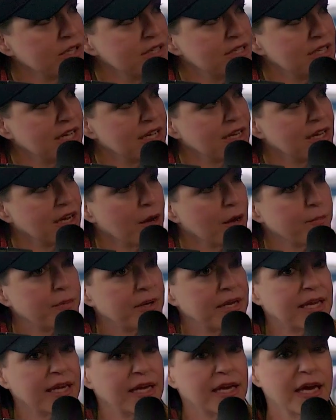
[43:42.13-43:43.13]
real estate
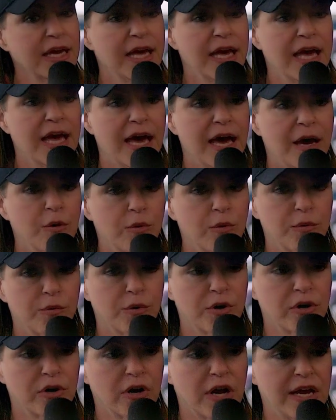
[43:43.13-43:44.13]
company and
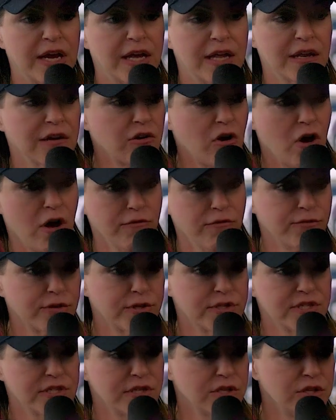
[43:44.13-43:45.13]
we were in a
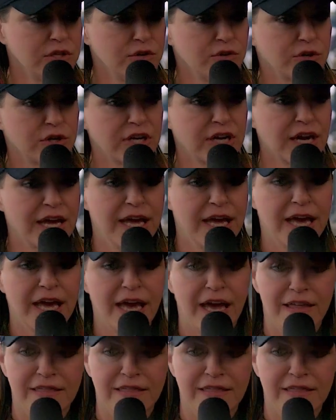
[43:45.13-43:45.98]
conference in New York